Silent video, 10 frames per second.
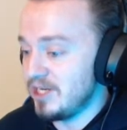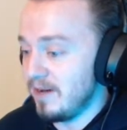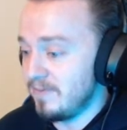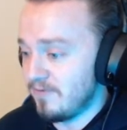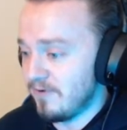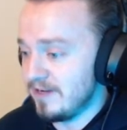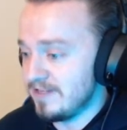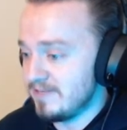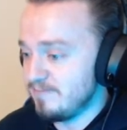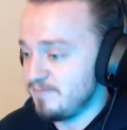up
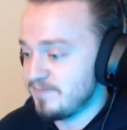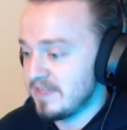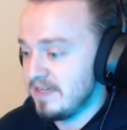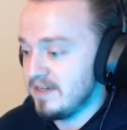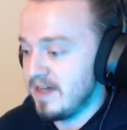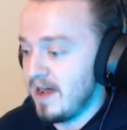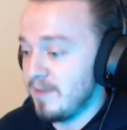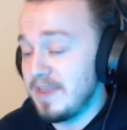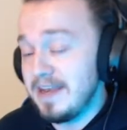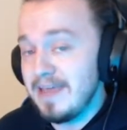front.
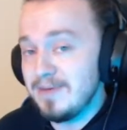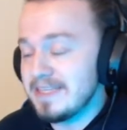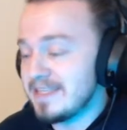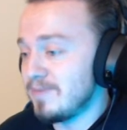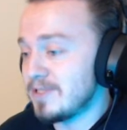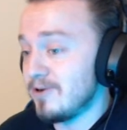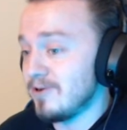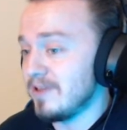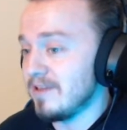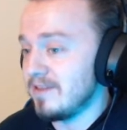The name of this episode,
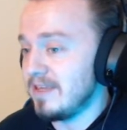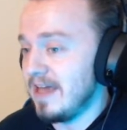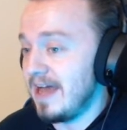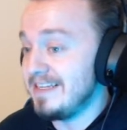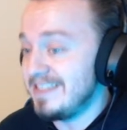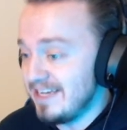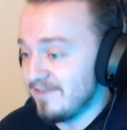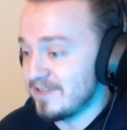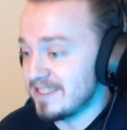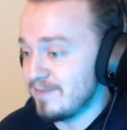or the
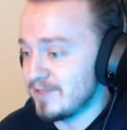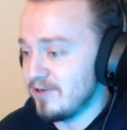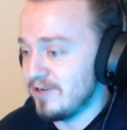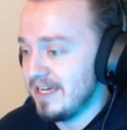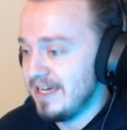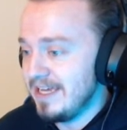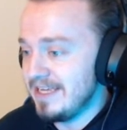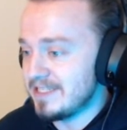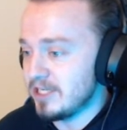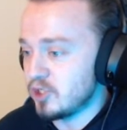idea for this episode,
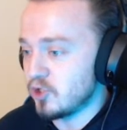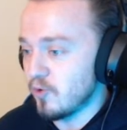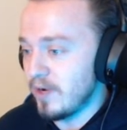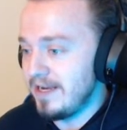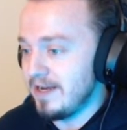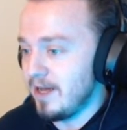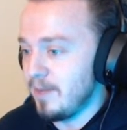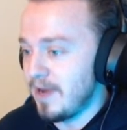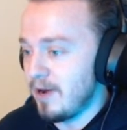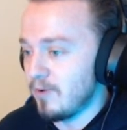is to train
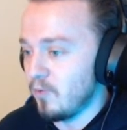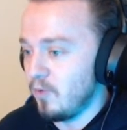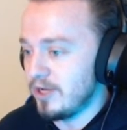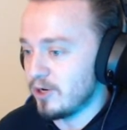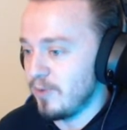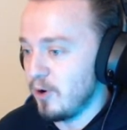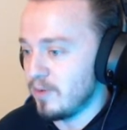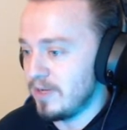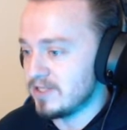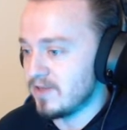up our weaker
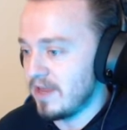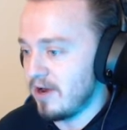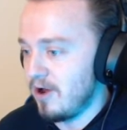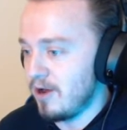Pokemon so they are on